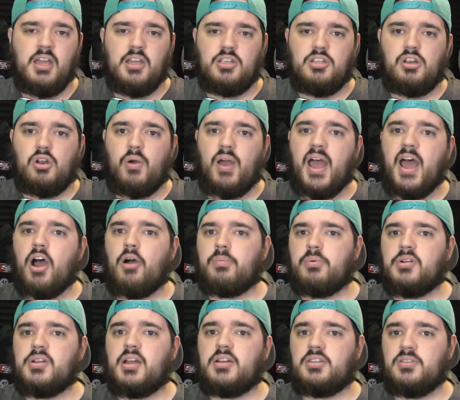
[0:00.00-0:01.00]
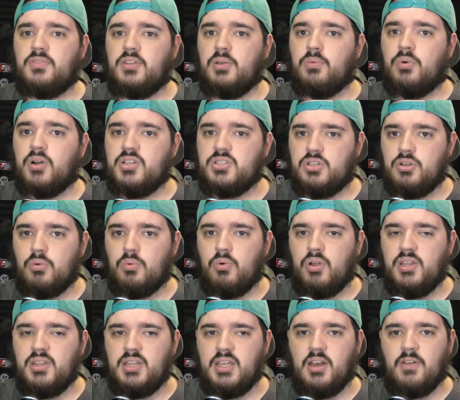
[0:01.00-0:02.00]
you know, how productive he was year
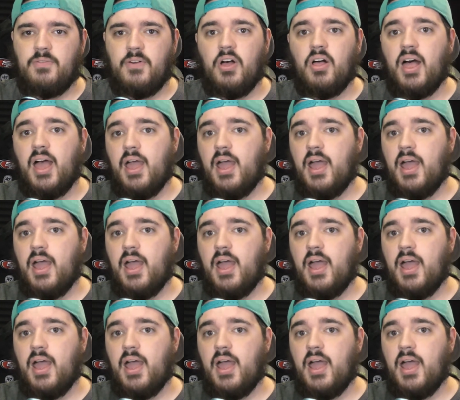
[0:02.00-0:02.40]
1 in the NFL.